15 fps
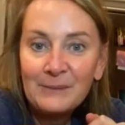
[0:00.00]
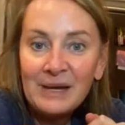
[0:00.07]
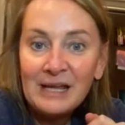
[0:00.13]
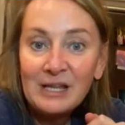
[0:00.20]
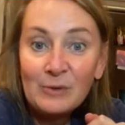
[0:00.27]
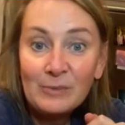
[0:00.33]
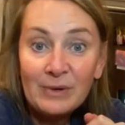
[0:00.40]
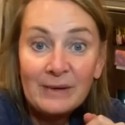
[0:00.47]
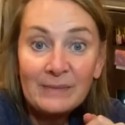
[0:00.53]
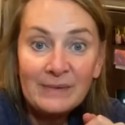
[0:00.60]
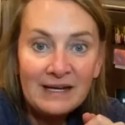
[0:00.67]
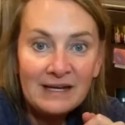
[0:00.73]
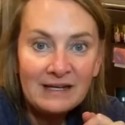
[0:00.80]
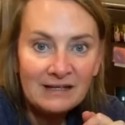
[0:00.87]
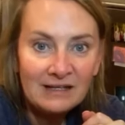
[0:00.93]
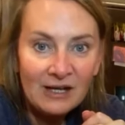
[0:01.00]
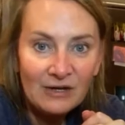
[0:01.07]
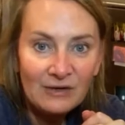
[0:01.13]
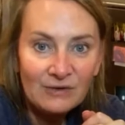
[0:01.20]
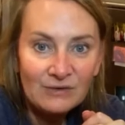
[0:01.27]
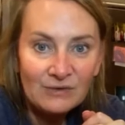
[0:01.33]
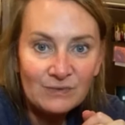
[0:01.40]
My little puppy
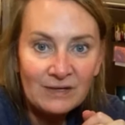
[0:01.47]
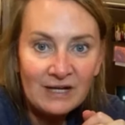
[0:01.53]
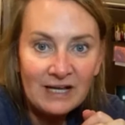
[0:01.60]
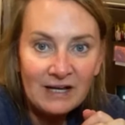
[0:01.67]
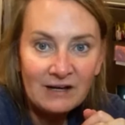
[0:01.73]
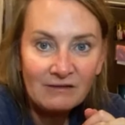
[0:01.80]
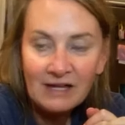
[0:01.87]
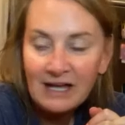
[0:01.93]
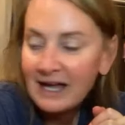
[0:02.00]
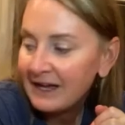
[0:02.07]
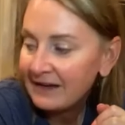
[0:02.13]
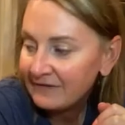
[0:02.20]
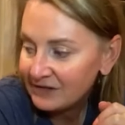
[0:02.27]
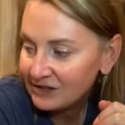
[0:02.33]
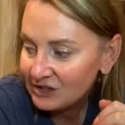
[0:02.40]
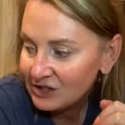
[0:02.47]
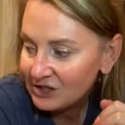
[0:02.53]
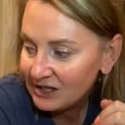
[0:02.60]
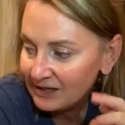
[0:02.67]
knows when I go live and she